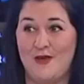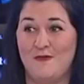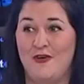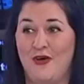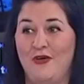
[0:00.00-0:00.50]
it
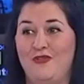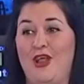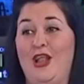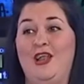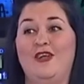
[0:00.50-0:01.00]
involves
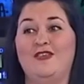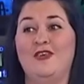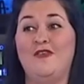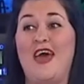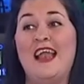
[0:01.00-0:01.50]
a lot
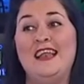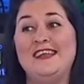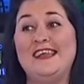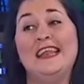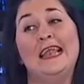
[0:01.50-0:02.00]
of
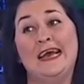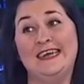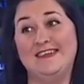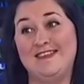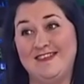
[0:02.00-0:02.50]
LED
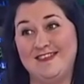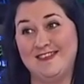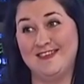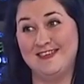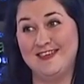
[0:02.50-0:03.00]
lights.
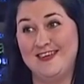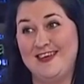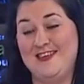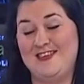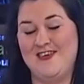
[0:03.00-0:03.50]

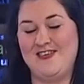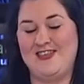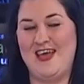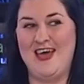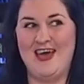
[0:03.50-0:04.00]
So
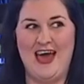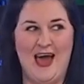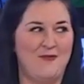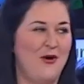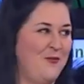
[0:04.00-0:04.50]

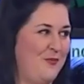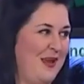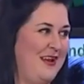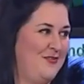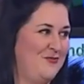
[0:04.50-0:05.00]
I'm
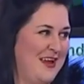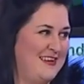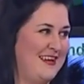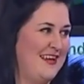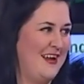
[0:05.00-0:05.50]
hoping it's
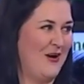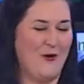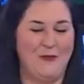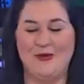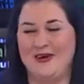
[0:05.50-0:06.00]
ready and it
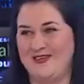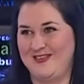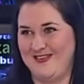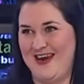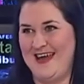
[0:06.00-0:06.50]
all works
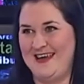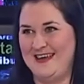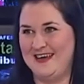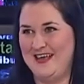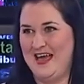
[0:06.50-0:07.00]

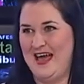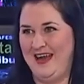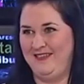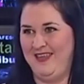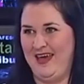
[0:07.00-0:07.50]
great
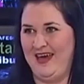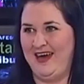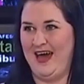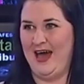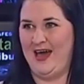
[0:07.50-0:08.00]
and
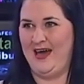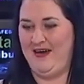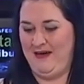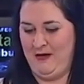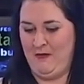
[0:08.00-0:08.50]
that
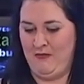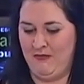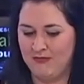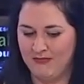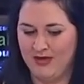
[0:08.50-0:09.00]

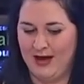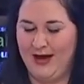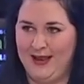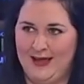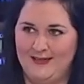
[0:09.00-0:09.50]

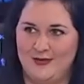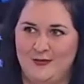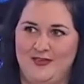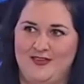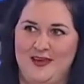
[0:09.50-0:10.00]
I light up
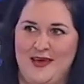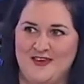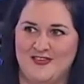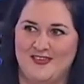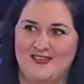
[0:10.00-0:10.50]
the
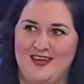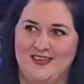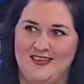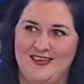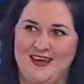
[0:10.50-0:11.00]
stage on
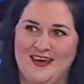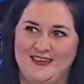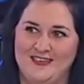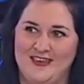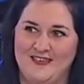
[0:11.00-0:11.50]
Saturday
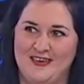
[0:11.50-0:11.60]
night. So,